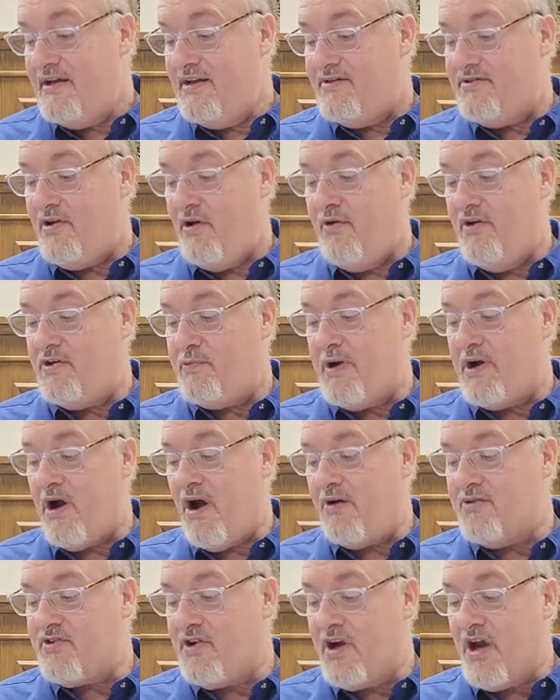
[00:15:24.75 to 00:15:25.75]
So it's
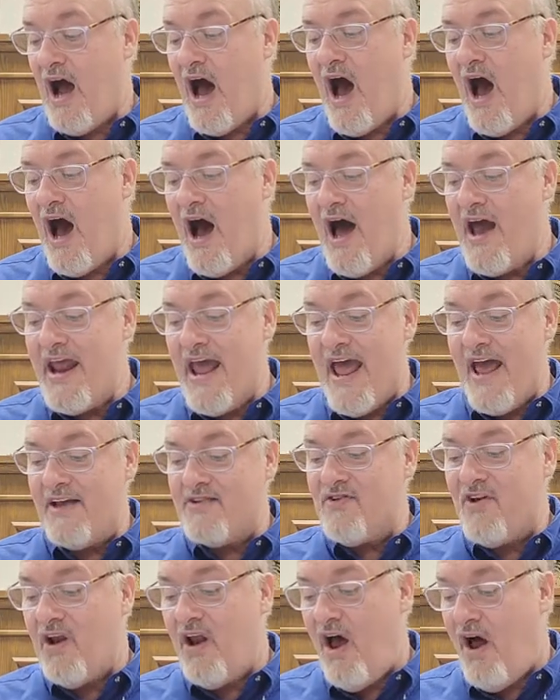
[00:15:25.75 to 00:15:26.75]
because God,
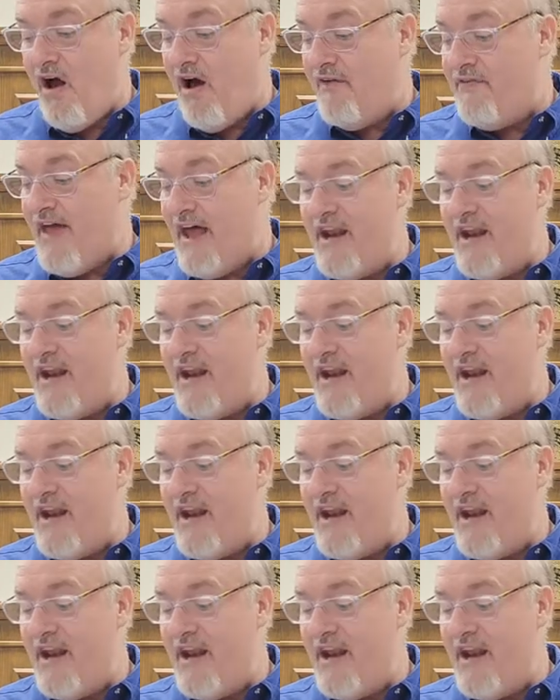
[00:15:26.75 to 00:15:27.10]
as love,